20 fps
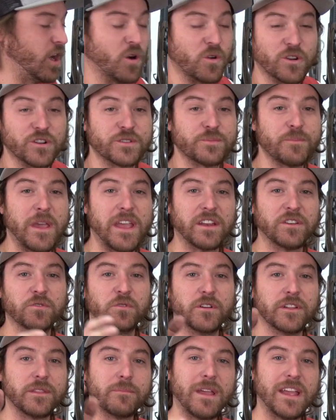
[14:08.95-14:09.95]
The owner's
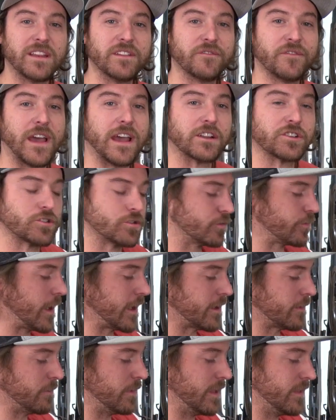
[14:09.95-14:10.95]
manual and the manufacturer
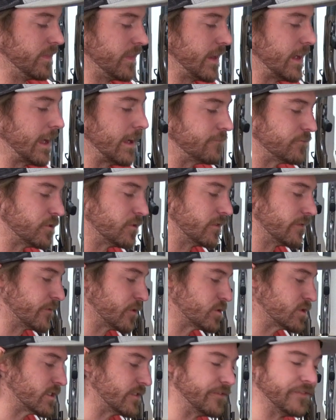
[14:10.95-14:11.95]
recommend that after the
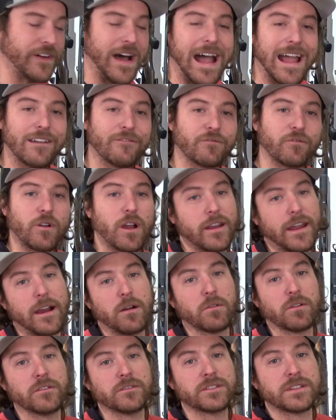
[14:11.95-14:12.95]
first 5 run
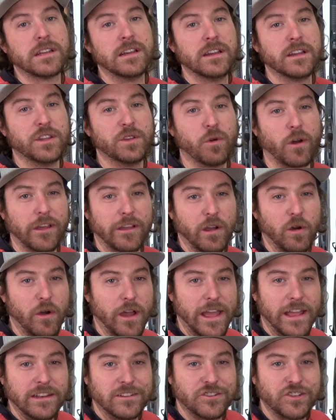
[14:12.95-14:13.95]
hours, you wanna go
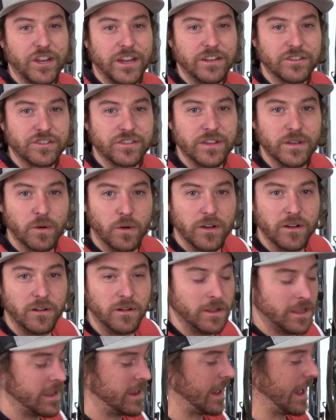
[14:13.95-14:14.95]
ahead and change the
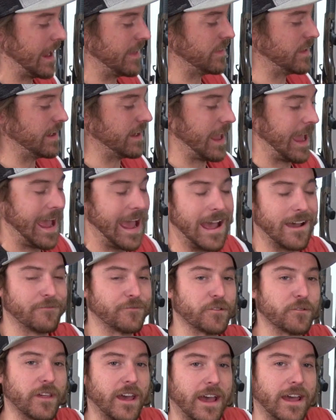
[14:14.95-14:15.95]
oil. And then
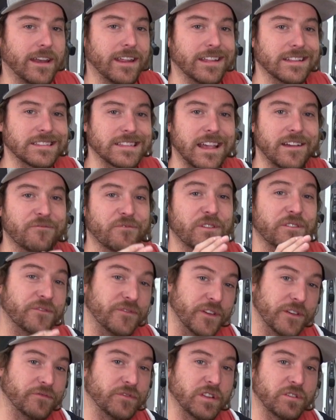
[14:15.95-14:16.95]
after that, it's every
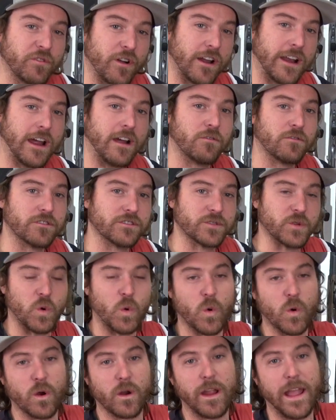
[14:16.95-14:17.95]
50 run hours
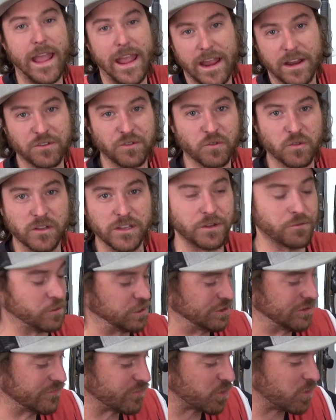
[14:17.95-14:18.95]
or annually,
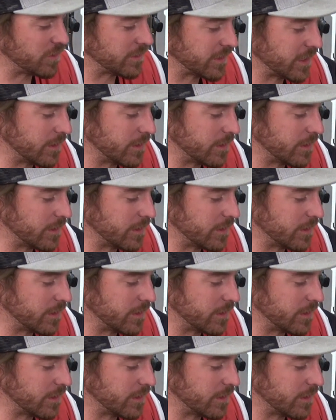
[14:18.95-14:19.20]
whichever one